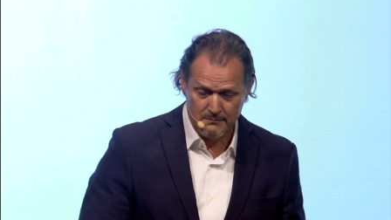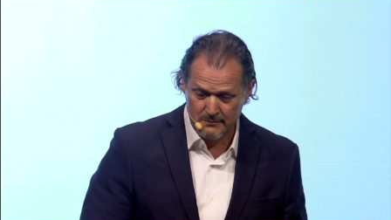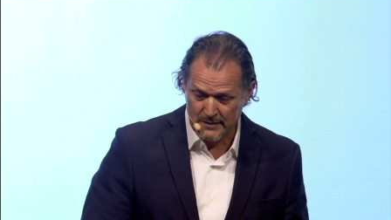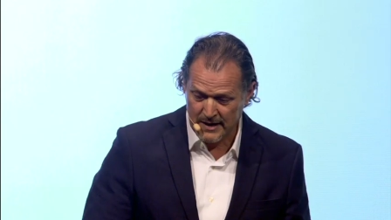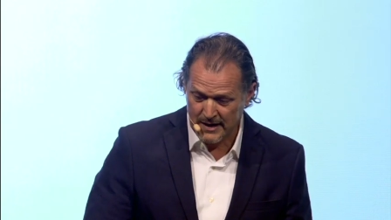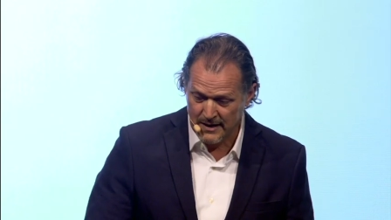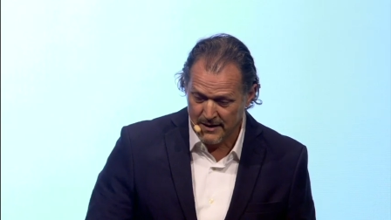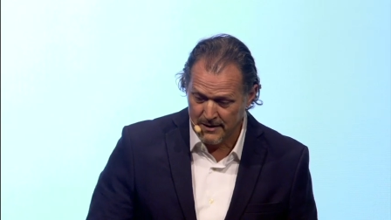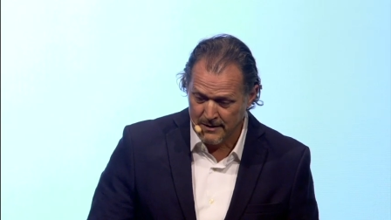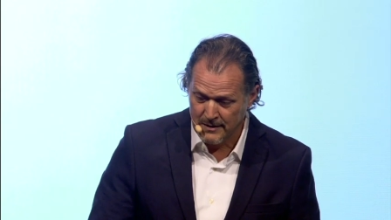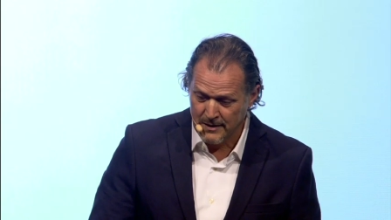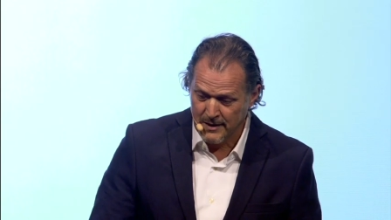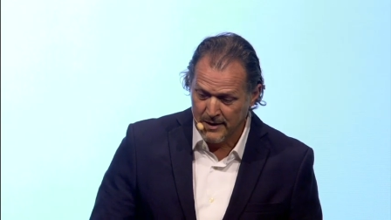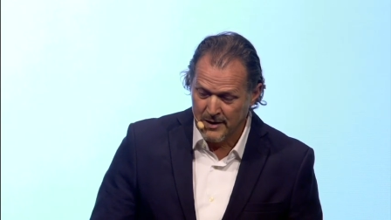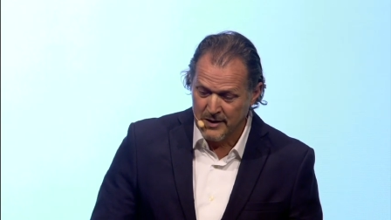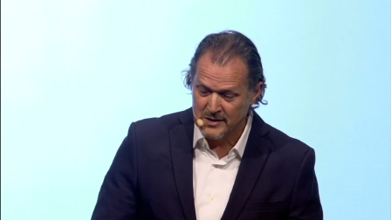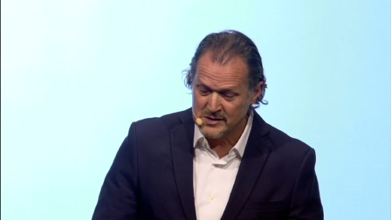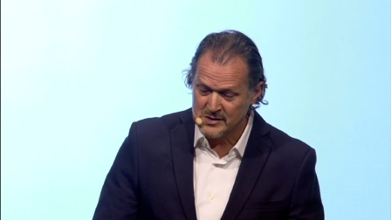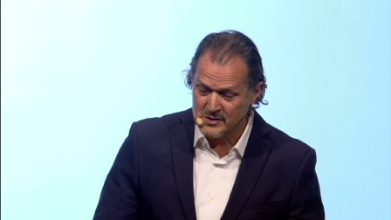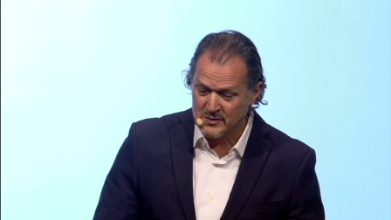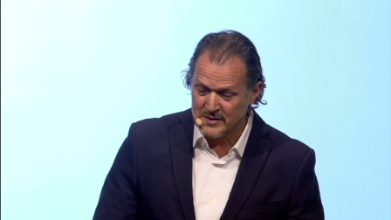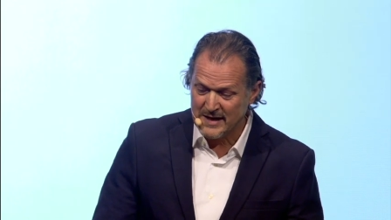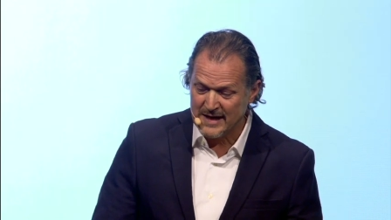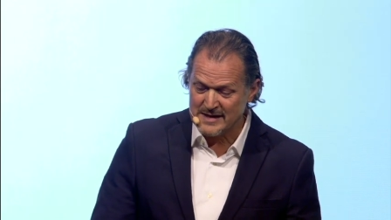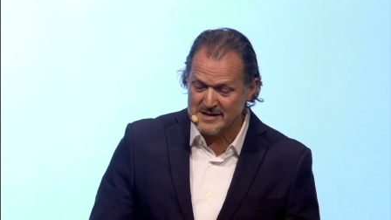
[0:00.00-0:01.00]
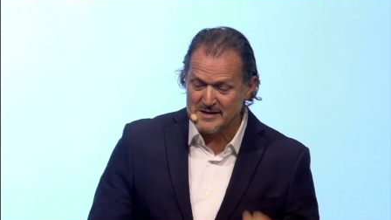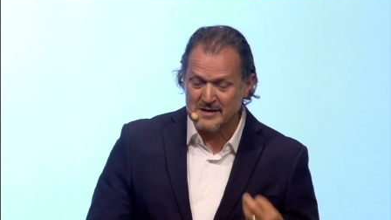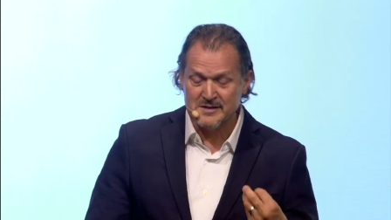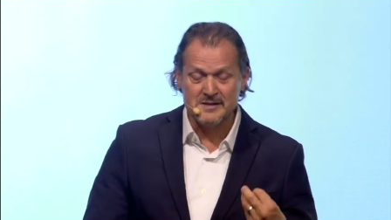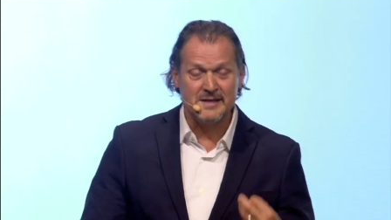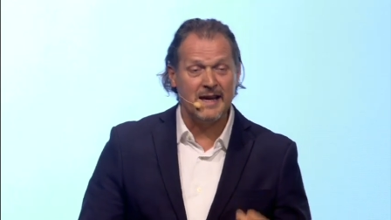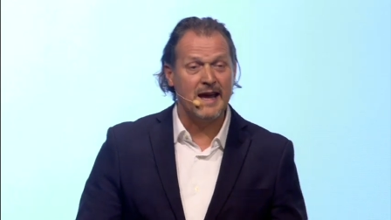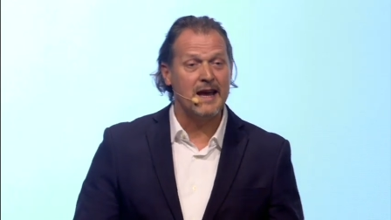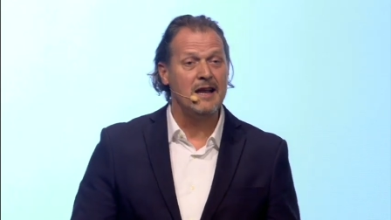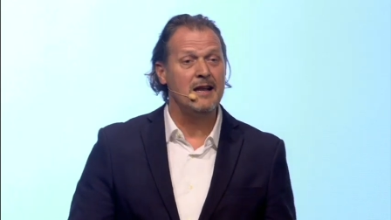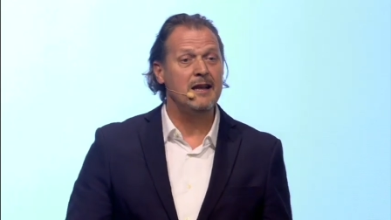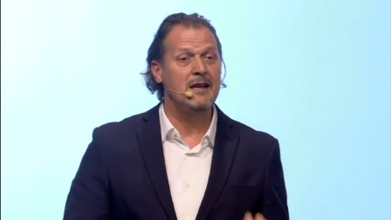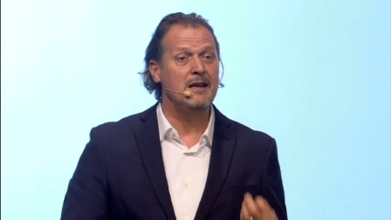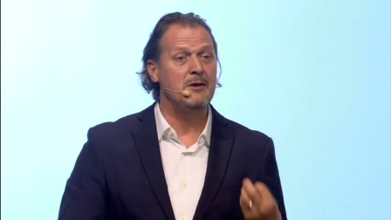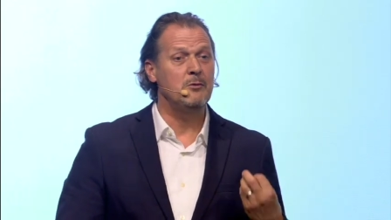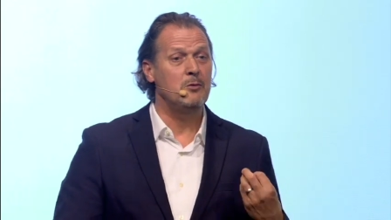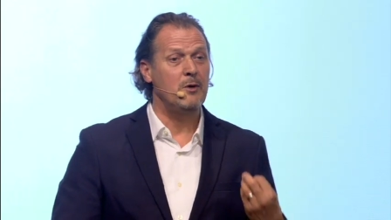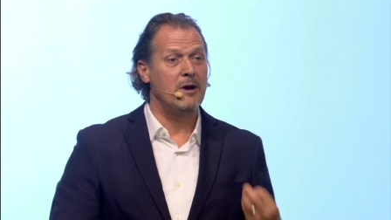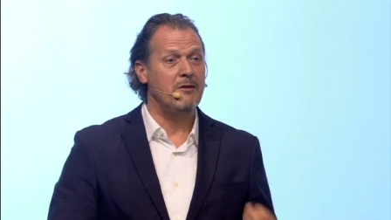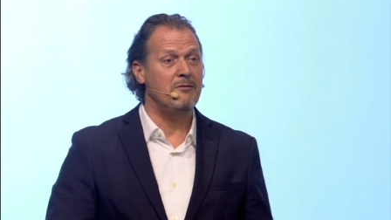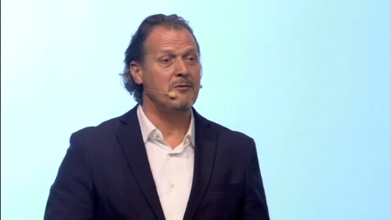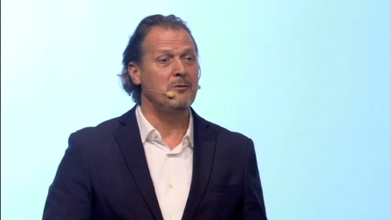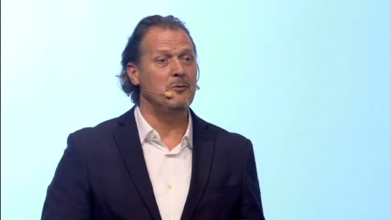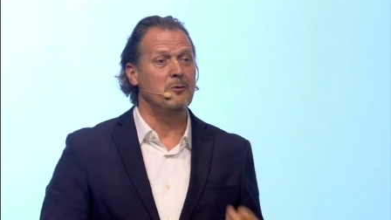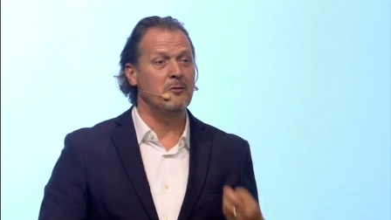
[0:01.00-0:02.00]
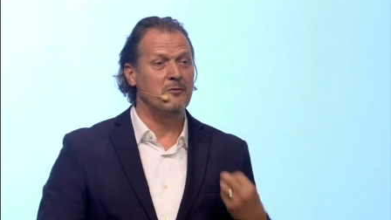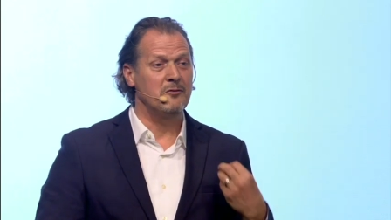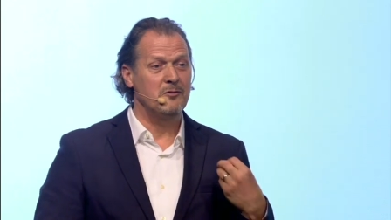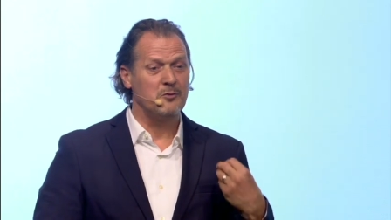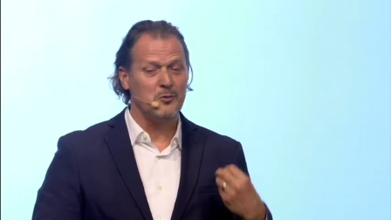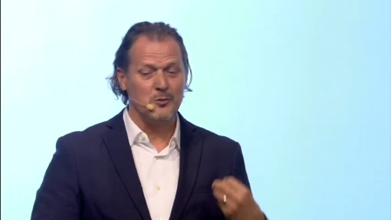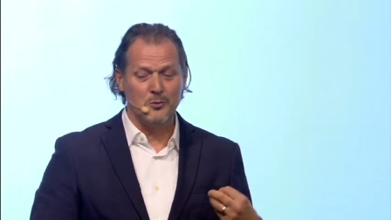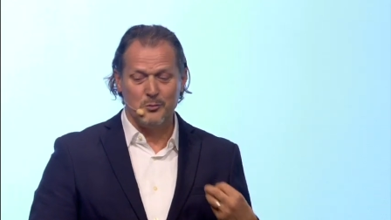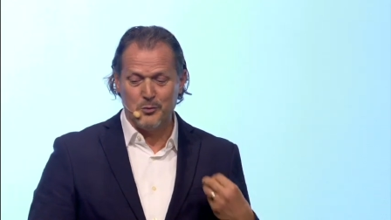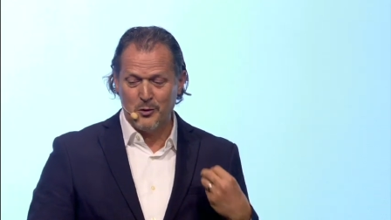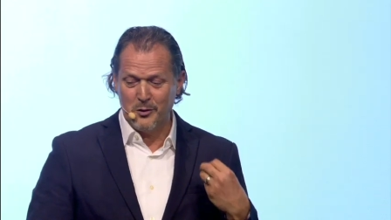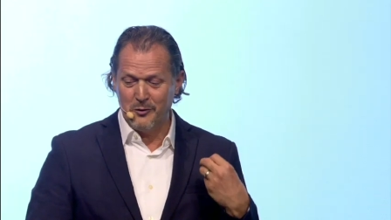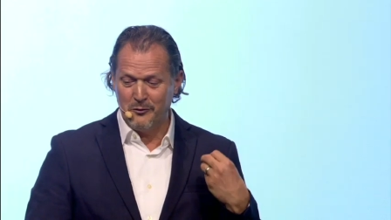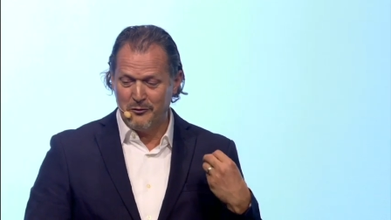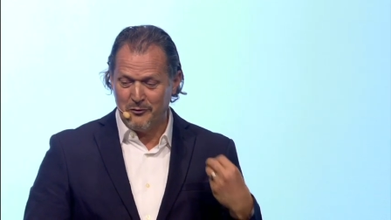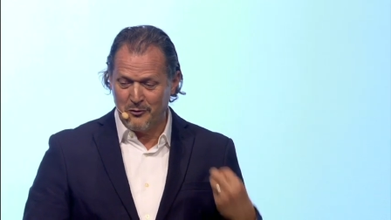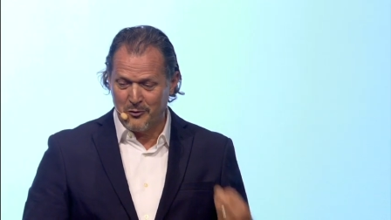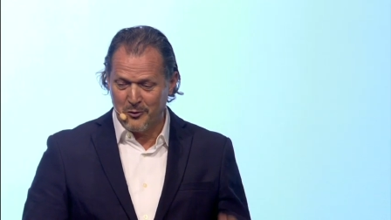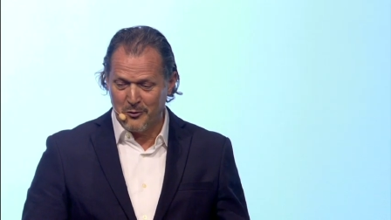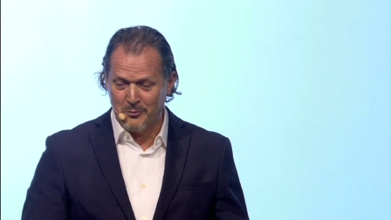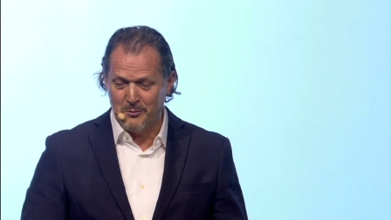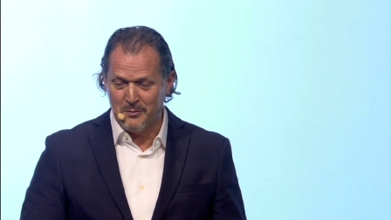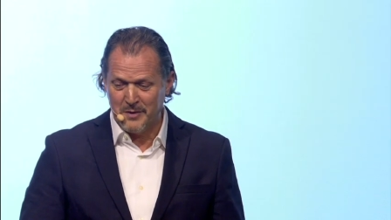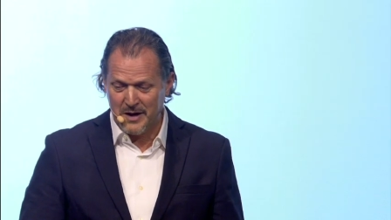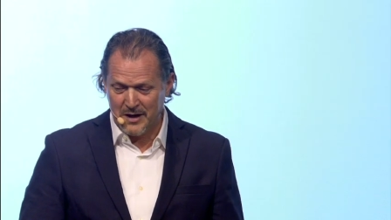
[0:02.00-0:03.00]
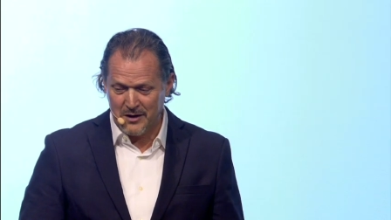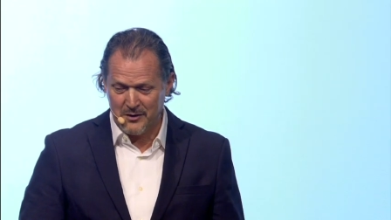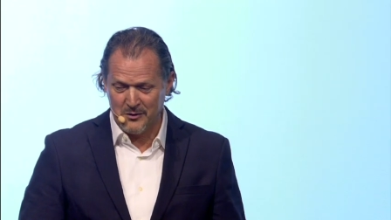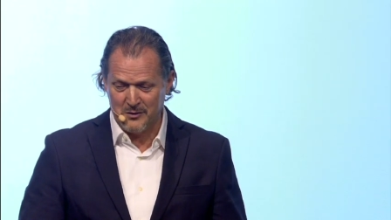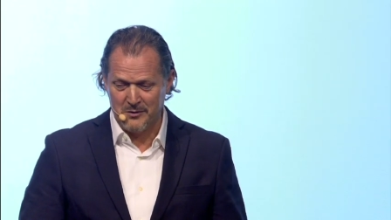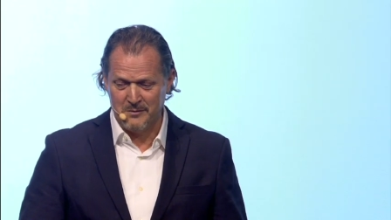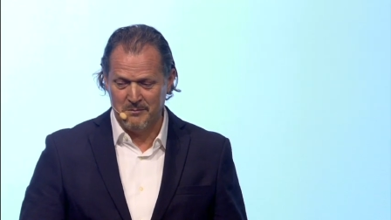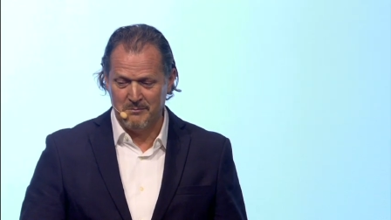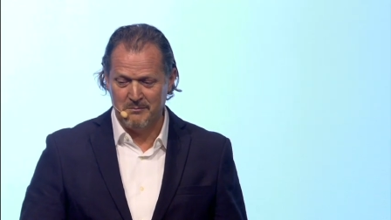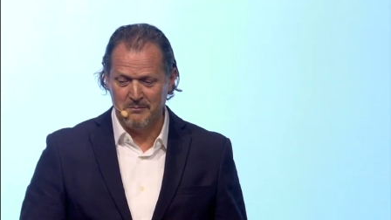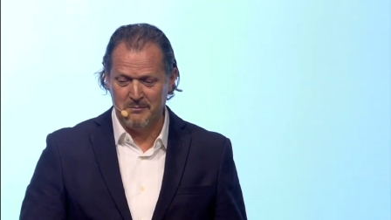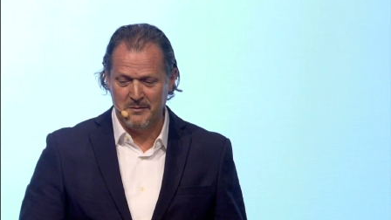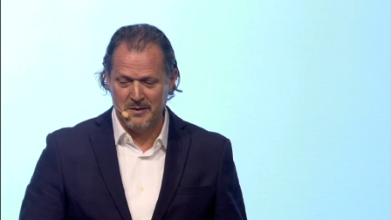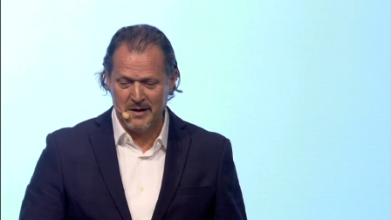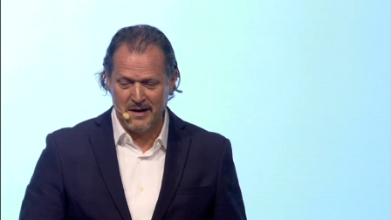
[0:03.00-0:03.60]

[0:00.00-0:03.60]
Yeah, so that's a daily revenue of 2.4 million.